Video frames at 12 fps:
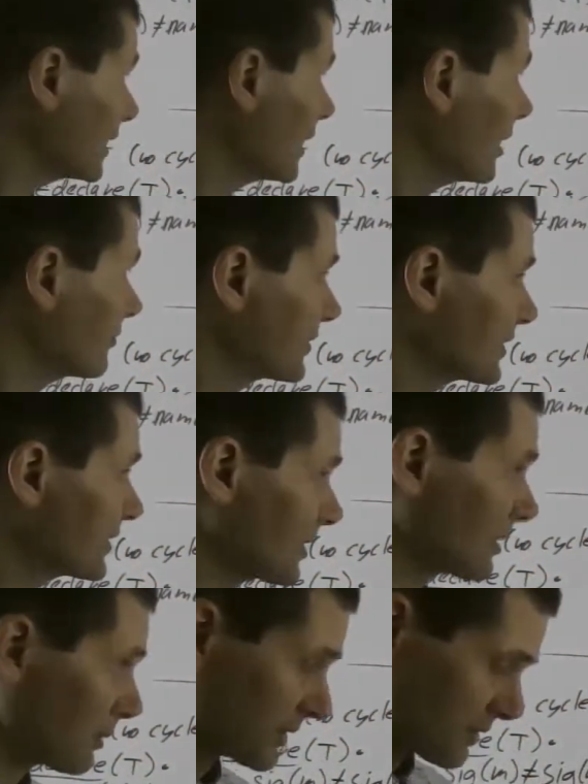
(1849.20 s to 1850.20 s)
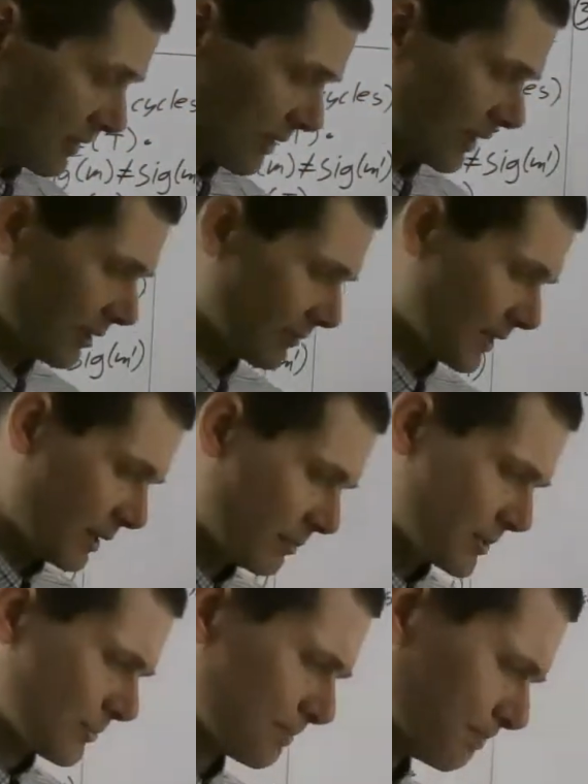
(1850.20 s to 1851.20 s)
of the sequence of
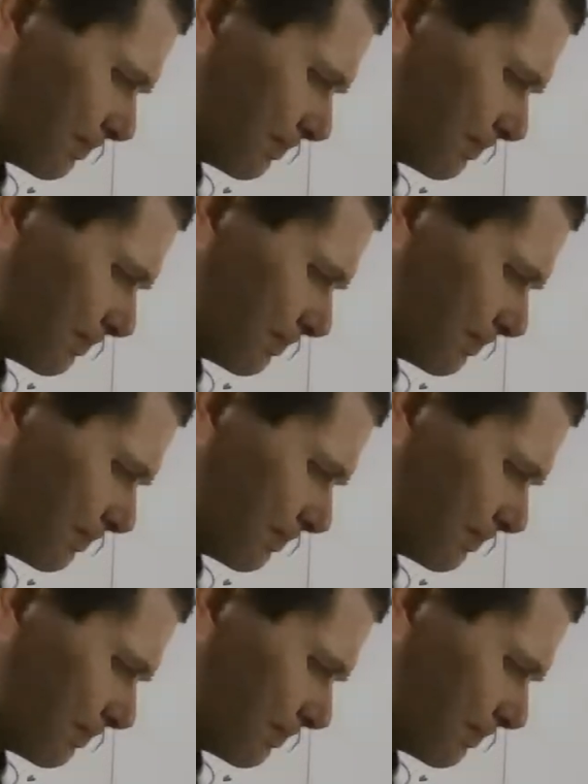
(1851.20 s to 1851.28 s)
names.